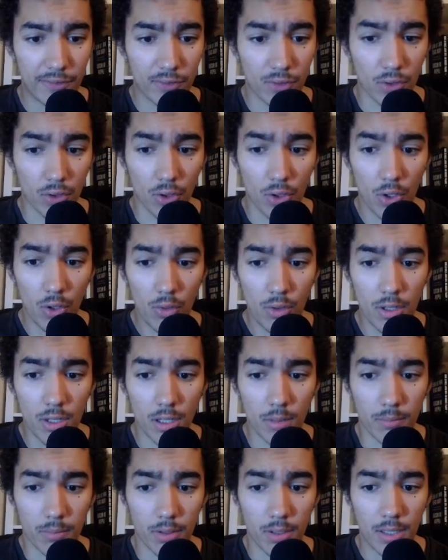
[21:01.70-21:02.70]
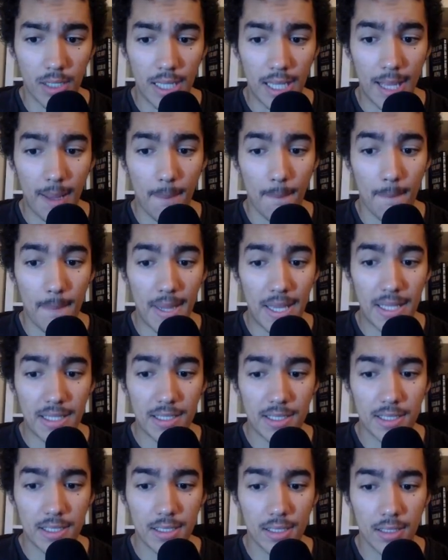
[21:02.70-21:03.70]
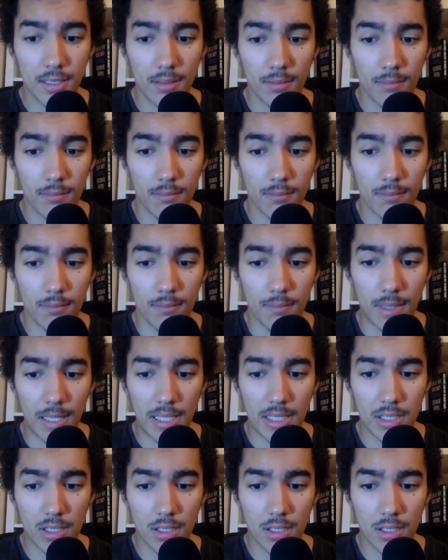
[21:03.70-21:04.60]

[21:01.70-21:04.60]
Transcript: even lower number, Mintra /